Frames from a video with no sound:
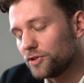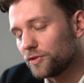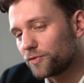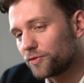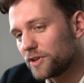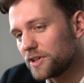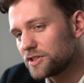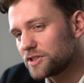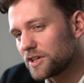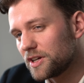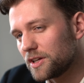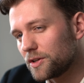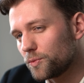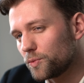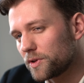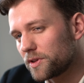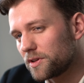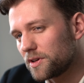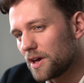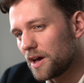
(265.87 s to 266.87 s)
differentiate
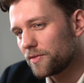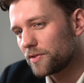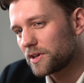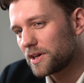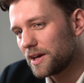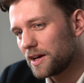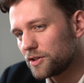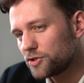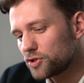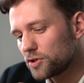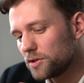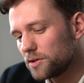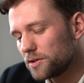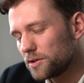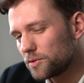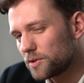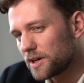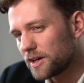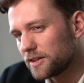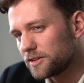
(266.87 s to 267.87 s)
whether you have a catch or
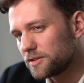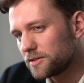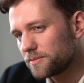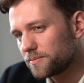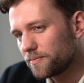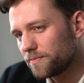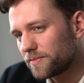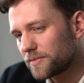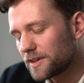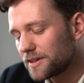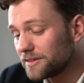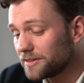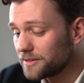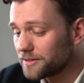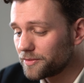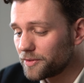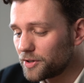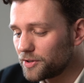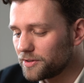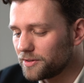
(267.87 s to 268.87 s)
no catch. So
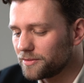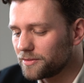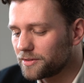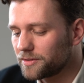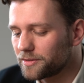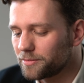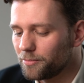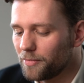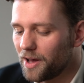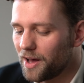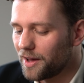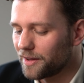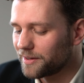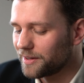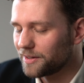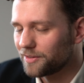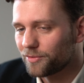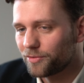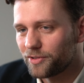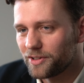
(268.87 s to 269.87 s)
that's a very smart
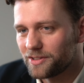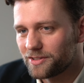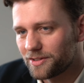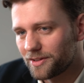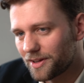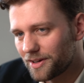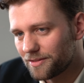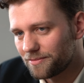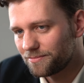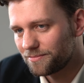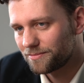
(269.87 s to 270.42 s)
hidden feature there.